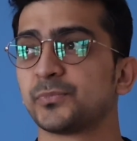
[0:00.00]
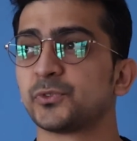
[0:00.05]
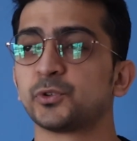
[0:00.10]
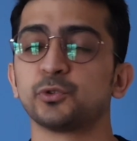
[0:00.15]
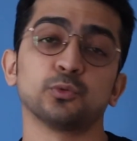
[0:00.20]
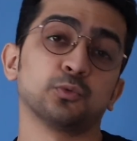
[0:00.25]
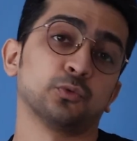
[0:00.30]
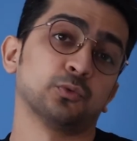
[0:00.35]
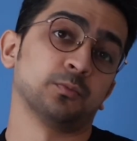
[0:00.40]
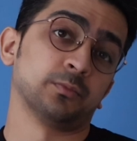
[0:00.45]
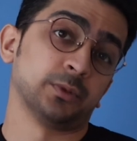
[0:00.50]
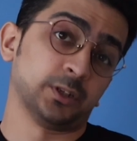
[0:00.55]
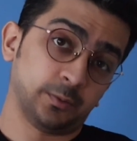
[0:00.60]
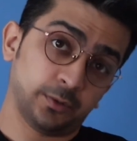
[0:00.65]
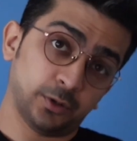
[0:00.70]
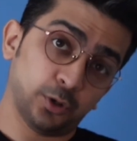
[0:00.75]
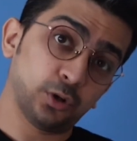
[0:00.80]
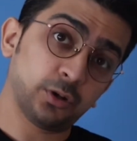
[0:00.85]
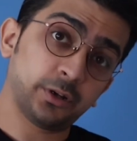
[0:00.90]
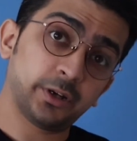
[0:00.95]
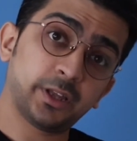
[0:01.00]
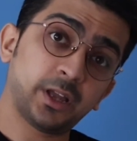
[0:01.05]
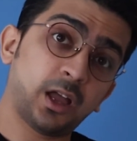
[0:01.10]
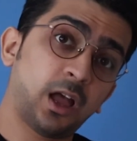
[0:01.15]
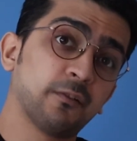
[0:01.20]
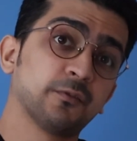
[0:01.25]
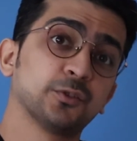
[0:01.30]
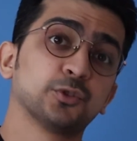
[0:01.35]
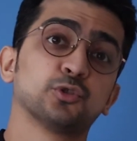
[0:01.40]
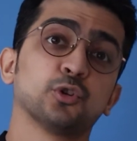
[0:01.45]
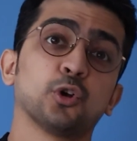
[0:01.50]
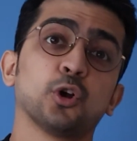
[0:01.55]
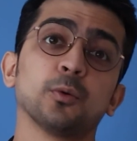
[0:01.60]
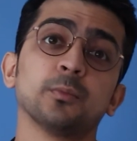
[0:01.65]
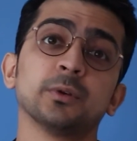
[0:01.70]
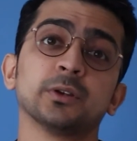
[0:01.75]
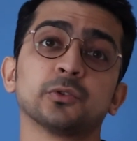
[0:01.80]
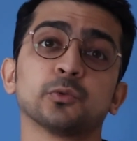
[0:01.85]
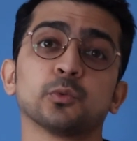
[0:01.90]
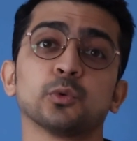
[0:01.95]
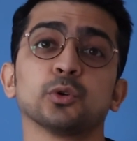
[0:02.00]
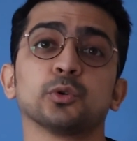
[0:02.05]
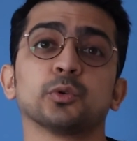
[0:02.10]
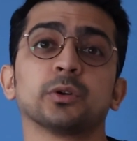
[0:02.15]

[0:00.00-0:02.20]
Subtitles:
you maybe already have a job and you want